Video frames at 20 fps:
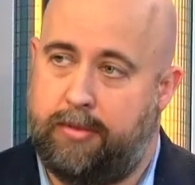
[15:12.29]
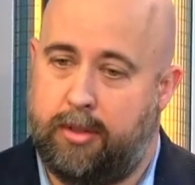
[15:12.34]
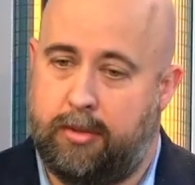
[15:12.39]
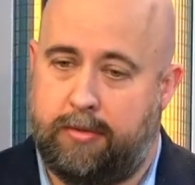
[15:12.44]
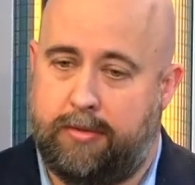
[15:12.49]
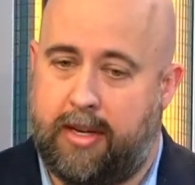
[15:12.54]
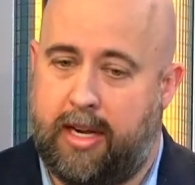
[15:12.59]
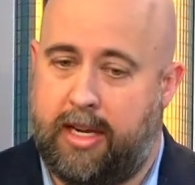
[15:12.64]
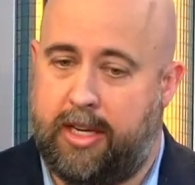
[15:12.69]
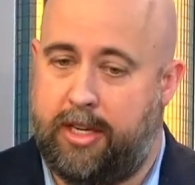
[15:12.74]
you'll
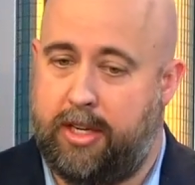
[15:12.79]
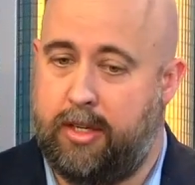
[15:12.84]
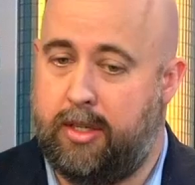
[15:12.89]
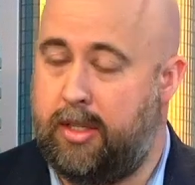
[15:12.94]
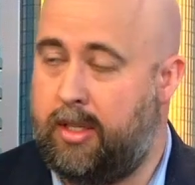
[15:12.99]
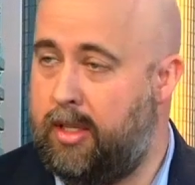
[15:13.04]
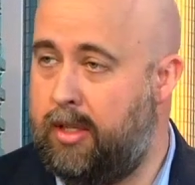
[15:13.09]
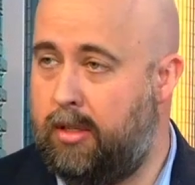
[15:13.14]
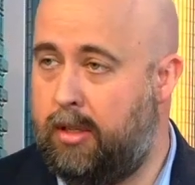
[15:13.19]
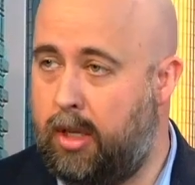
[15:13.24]
find you're
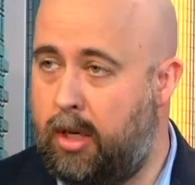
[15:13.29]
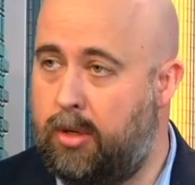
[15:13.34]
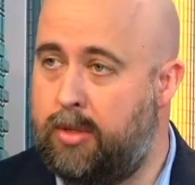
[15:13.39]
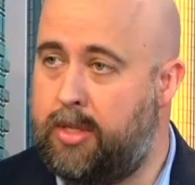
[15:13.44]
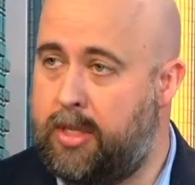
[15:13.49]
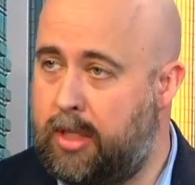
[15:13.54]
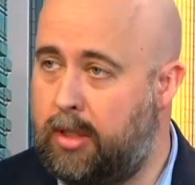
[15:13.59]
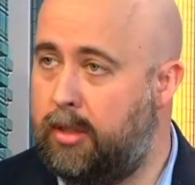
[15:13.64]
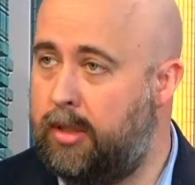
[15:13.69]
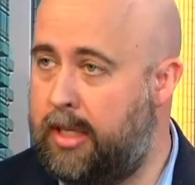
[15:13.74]
in the low
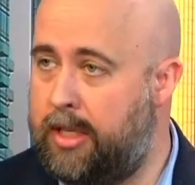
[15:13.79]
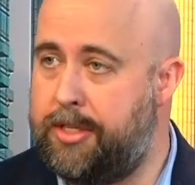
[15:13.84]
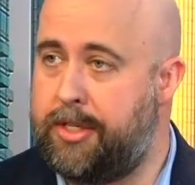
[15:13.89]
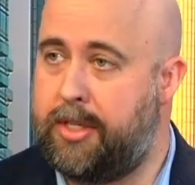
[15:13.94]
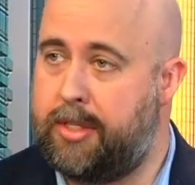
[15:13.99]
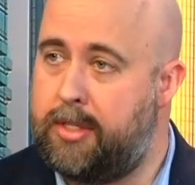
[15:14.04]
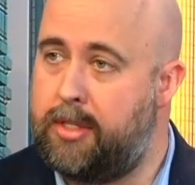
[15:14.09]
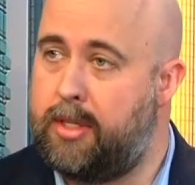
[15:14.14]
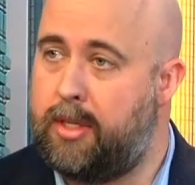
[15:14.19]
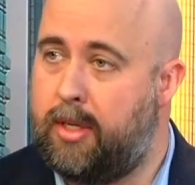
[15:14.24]
single
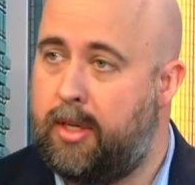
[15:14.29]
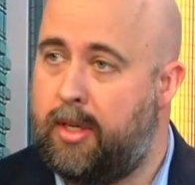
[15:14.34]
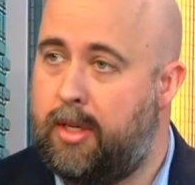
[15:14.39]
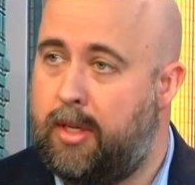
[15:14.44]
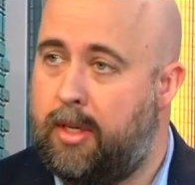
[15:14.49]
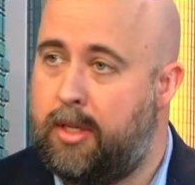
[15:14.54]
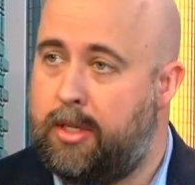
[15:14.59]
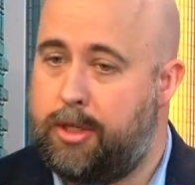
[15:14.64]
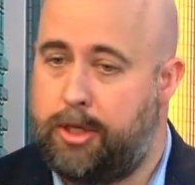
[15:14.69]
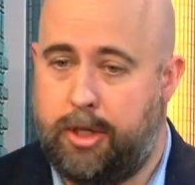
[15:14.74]
digits,
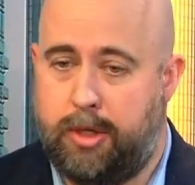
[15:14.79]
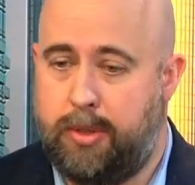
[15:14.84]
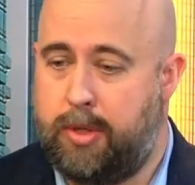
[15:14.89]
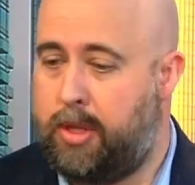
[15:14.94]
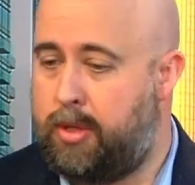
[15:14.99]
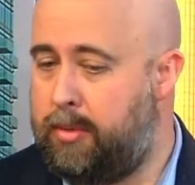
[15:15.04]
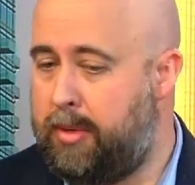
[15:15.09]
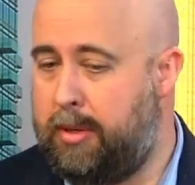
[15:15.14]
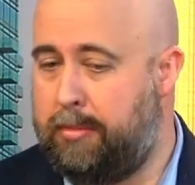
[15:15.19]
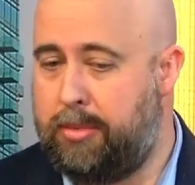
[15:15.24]
right. 2 to
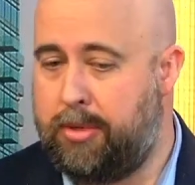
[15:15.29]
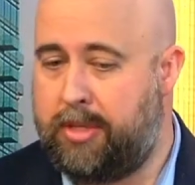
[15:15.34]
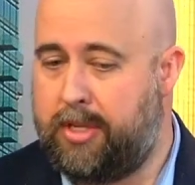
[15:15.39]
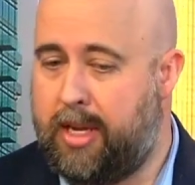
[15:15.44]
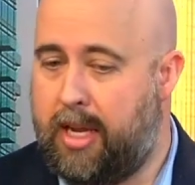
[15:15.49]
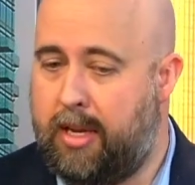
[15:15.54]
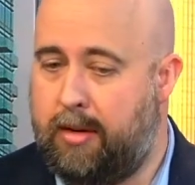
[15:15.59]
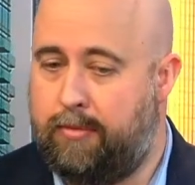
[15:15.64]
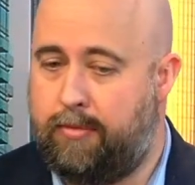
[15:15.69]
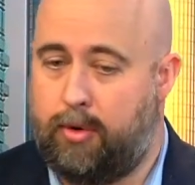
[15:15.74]
3%,
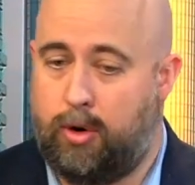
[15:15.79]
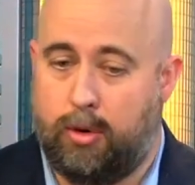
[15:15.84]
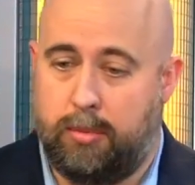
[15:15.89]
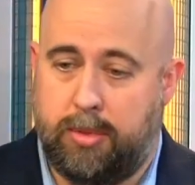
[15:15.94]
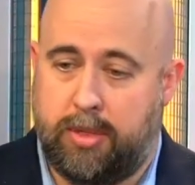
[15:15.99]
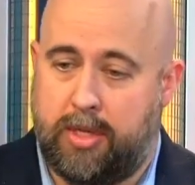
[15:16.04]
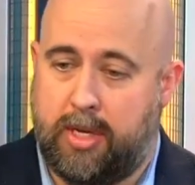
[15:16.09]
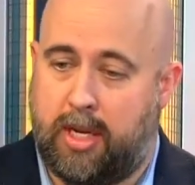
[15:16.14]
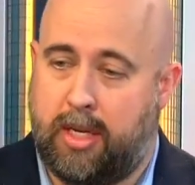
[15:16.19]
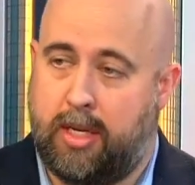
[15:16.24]
4%.